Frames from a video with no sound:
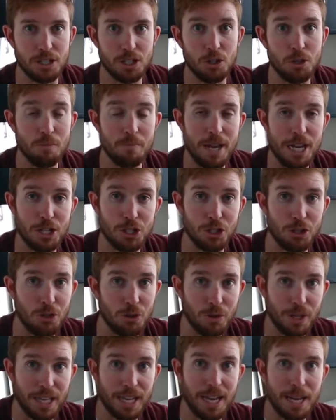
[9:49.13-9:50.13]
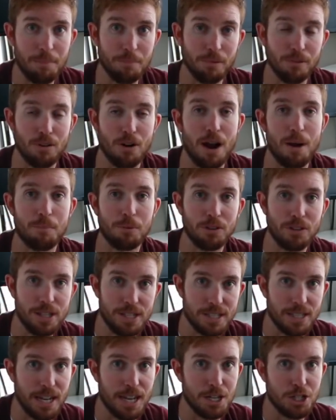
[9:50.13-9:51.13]
so you make sure you get a
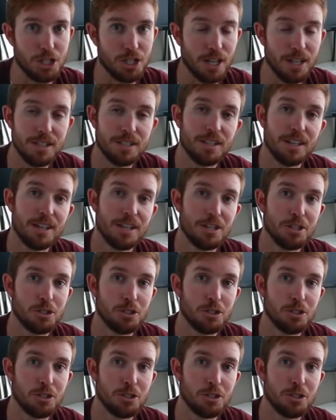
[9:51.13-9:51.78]
properly sized shunt